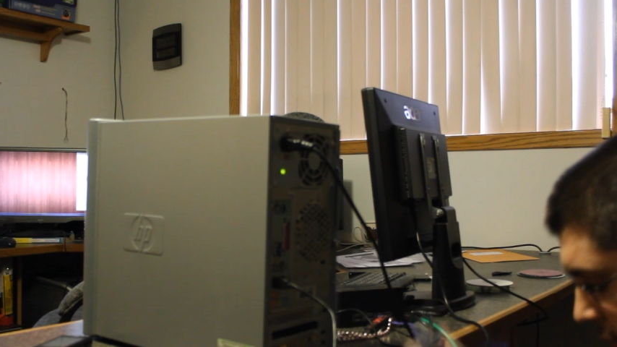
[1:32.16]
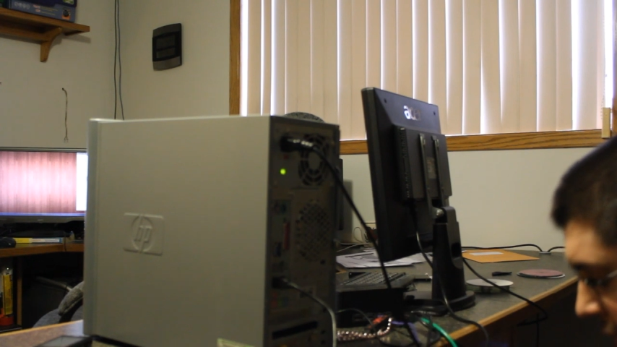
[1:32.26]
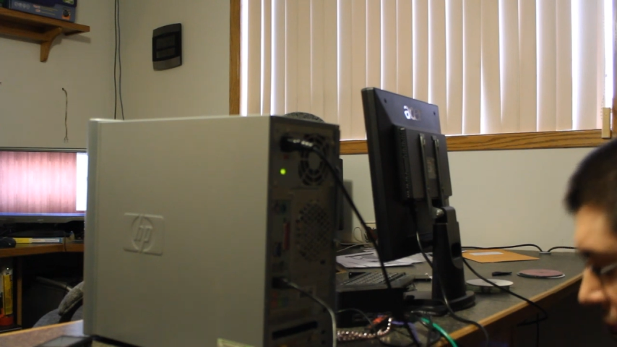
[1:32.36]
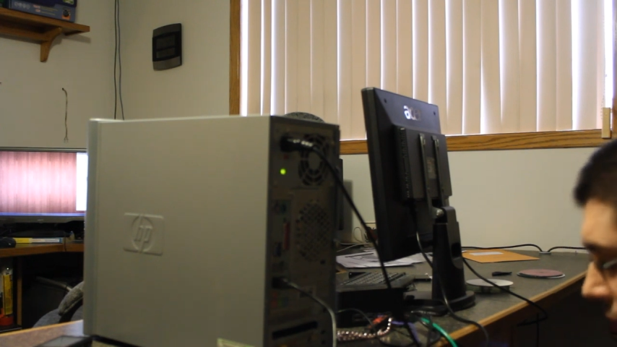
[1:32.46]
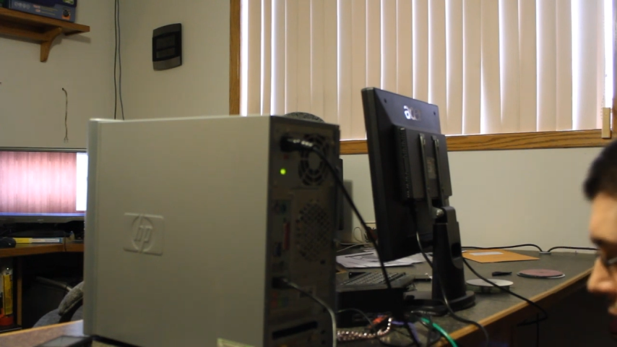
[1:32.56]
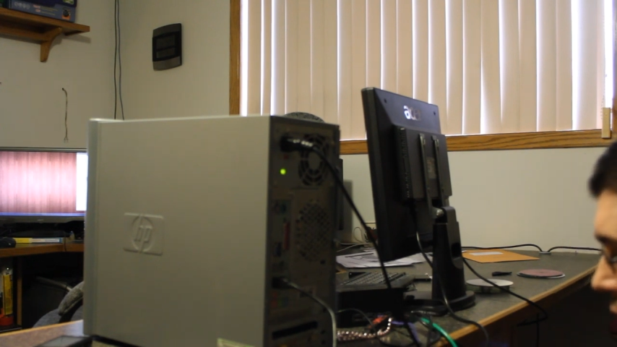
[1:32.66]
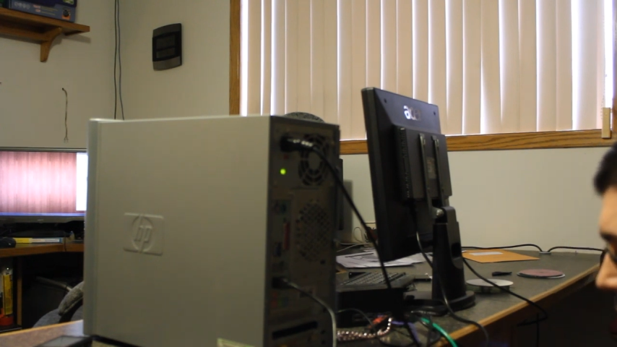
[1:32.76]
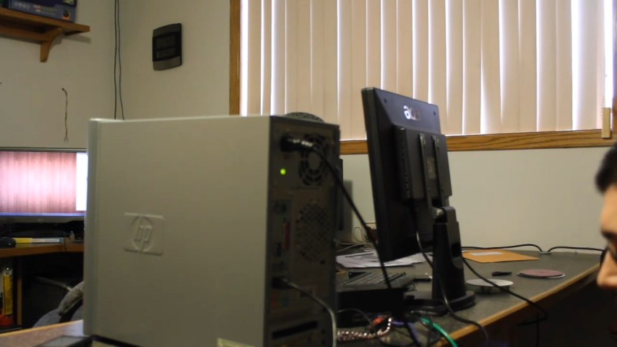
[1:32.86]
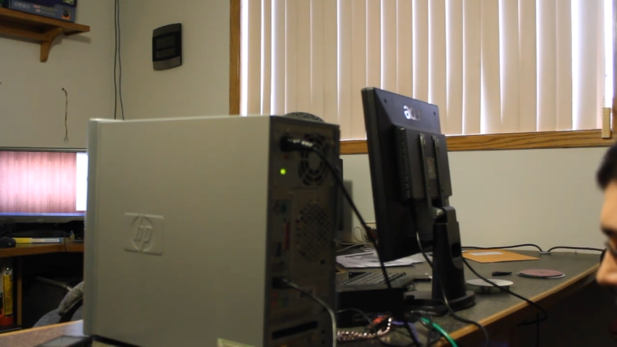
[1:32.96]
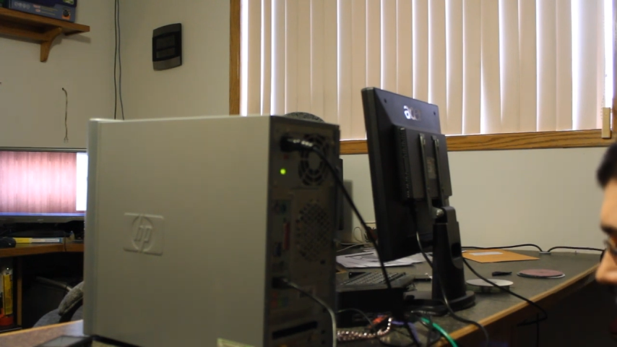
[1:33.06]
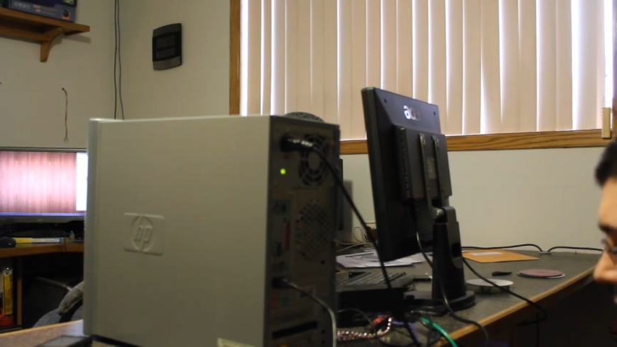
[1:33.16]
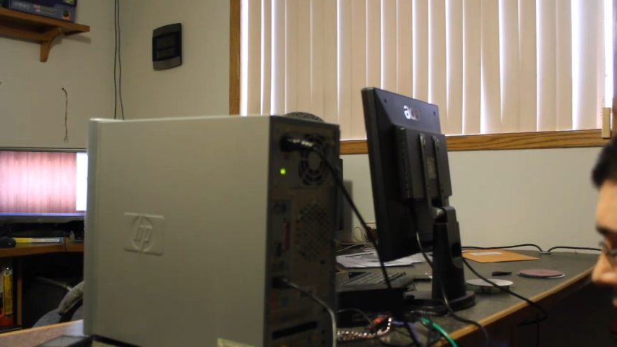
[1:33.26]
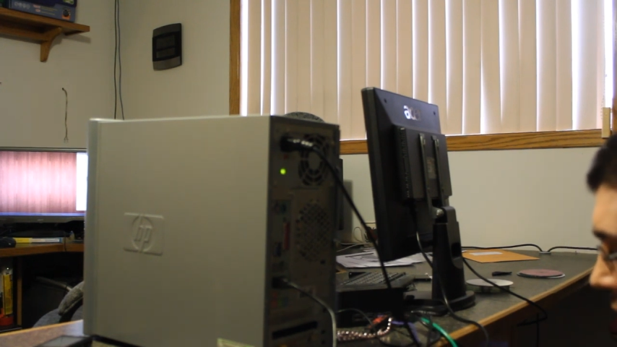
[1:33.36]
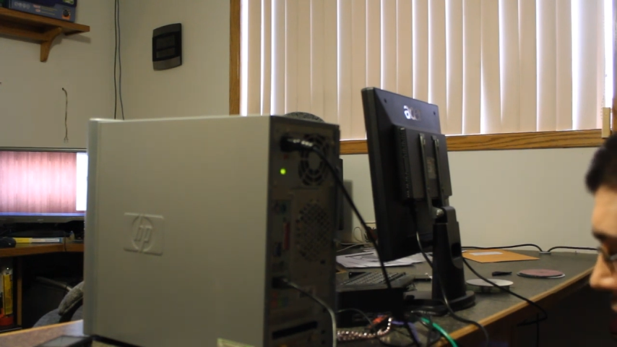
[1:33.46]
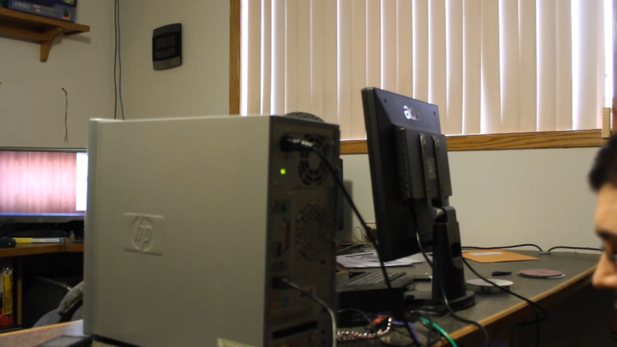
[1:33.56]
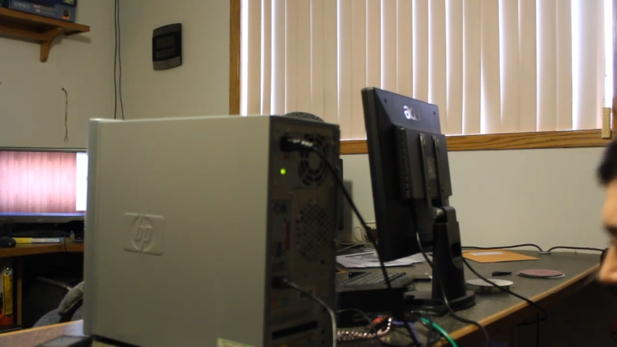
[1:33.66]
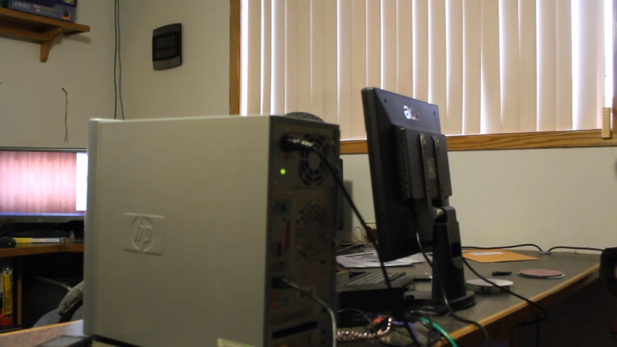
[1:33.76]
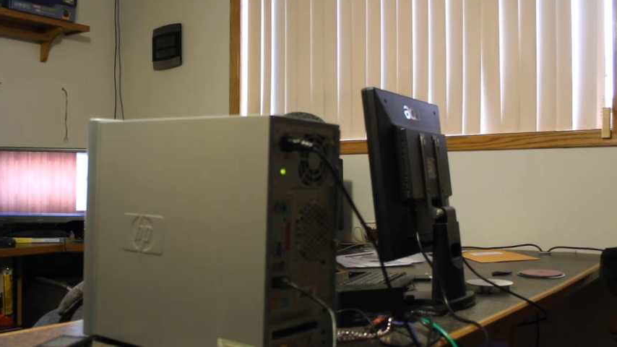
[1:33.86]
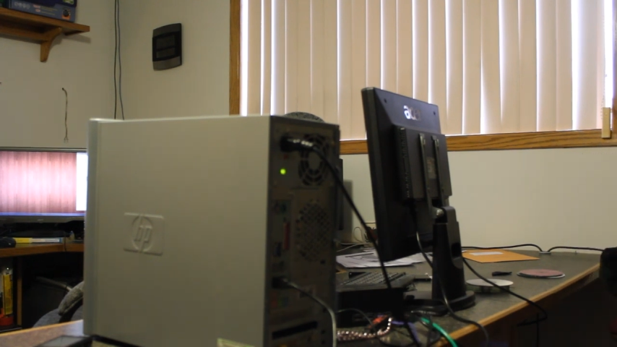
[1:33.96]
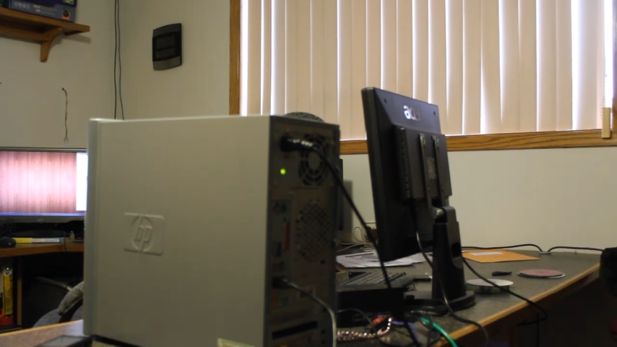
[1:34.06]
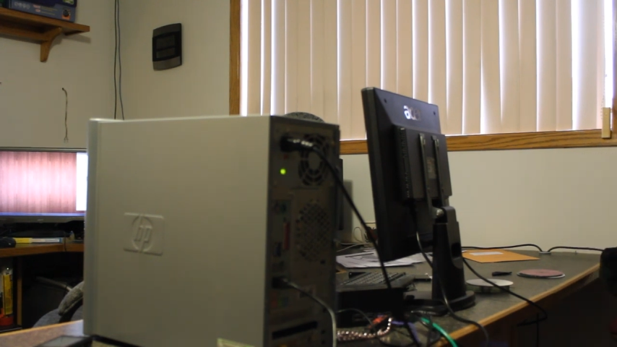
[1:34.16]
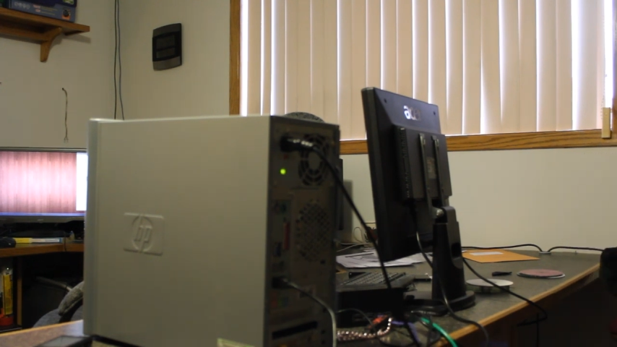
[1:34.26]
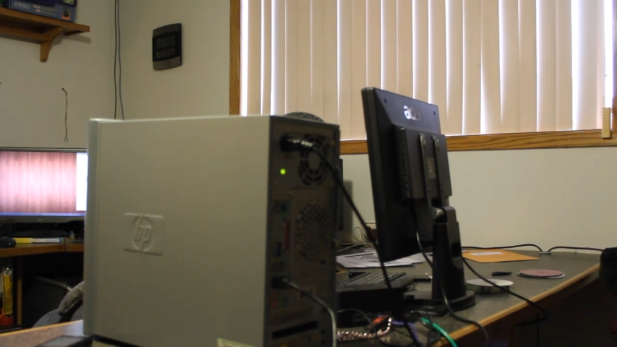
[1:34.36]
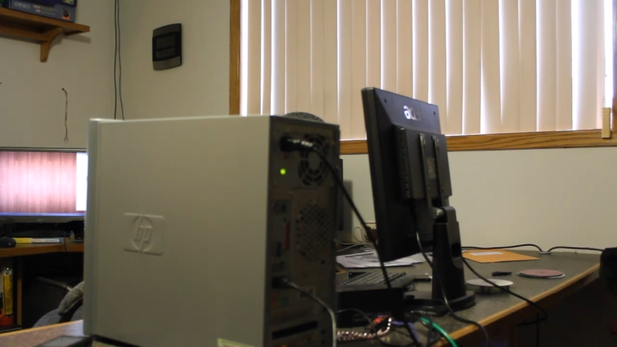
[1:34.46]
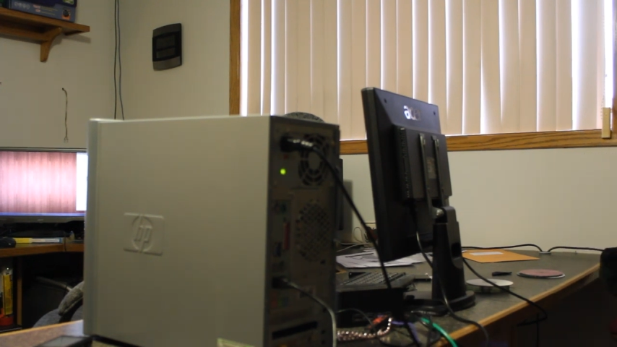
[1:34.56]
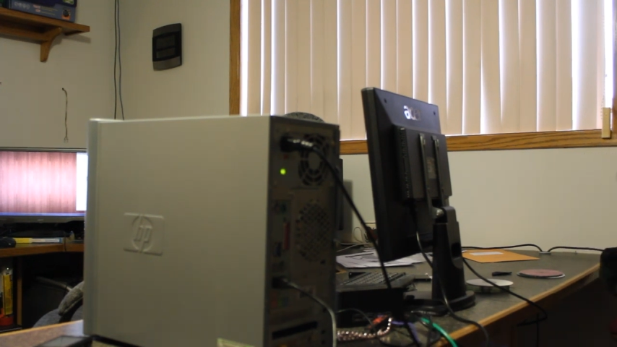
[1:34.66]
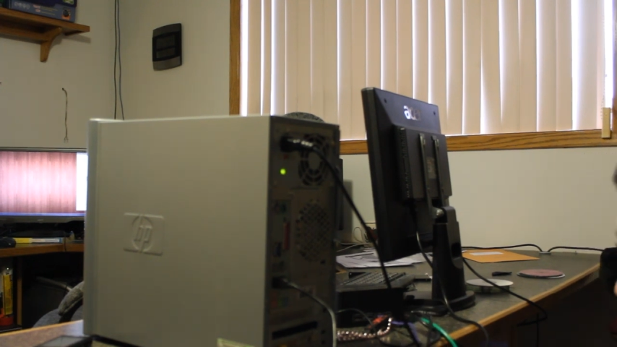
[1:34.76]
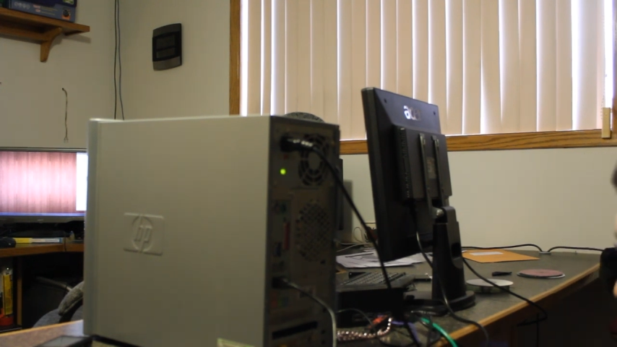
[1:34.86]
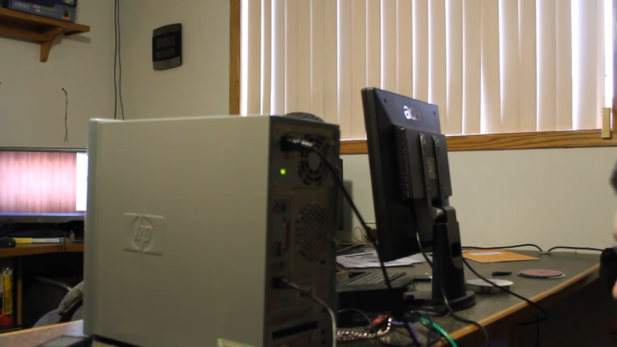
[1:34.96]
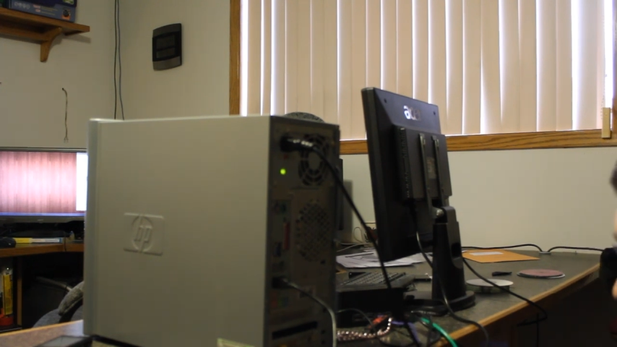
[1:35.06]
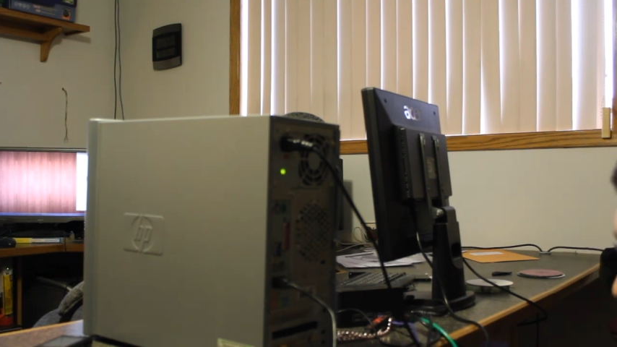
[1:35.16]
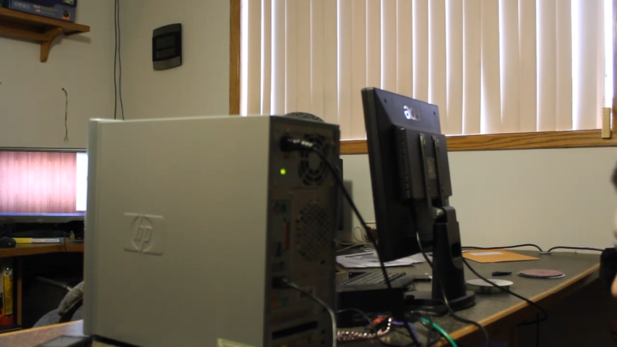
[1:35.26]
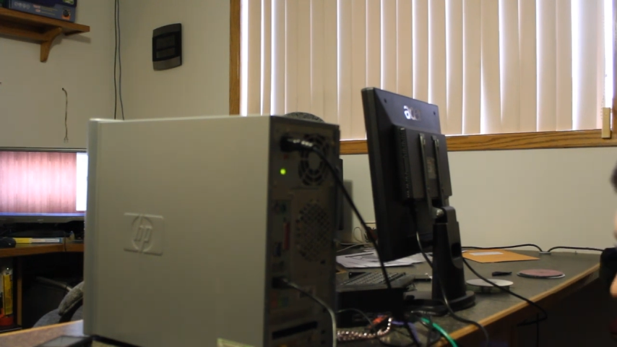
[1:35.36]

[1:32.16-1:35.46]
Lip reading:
Nobody's mouth can be seen.